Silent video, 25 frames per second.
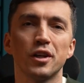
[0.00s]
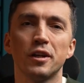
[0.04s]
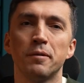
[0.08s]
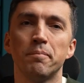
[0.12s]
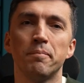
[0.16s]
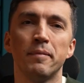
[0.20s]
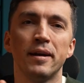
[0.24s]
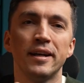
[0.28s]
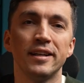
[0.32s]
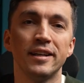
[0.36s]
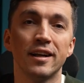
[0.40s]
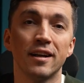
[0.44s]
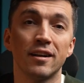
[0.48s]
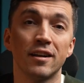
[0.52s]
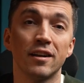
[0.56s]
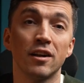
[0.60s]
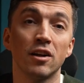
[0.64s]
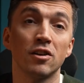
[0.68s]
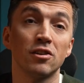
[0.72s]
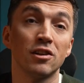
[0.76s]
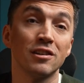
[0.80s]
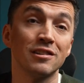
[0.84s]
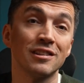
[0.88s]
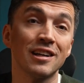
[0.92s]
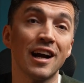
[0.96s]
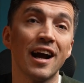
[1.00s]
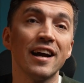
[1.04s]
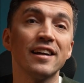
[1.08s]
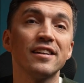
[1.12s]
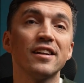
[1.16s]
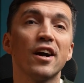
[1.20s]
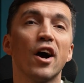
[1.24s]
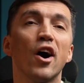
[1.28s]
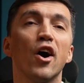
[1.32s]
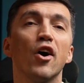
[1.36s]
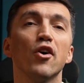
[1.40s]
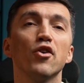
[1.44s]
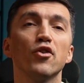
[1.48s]
immediately rewrite
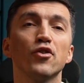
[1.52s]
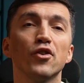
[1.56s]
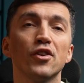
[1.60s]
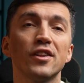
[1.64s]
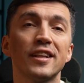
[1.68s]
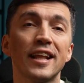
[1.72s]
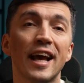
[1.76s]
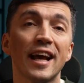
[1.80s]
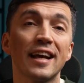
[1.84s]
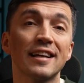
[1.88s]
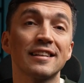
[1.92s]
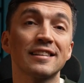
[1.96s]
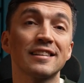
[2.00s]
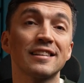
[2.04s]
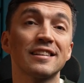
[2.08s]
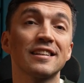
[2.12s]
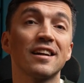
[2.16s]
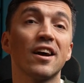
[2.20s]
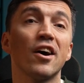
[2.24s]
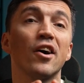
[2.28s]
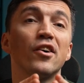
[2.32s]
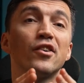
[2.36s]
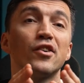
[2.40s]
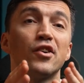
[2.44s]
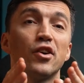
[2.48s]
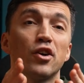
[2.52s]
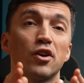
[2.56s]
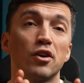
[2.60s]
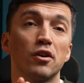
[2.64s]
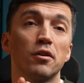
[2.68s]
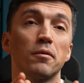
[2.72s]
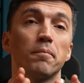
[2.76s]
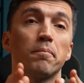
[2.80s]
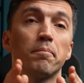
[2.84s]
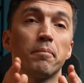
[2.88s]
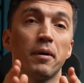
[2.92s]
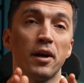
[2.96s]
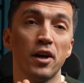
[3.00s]
all the texts on your
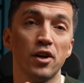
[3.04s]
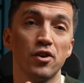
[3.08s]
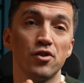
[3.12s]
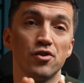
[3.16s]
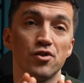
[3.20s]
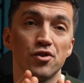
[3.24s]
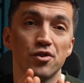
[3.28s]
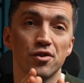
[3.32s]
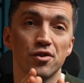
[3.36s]
page.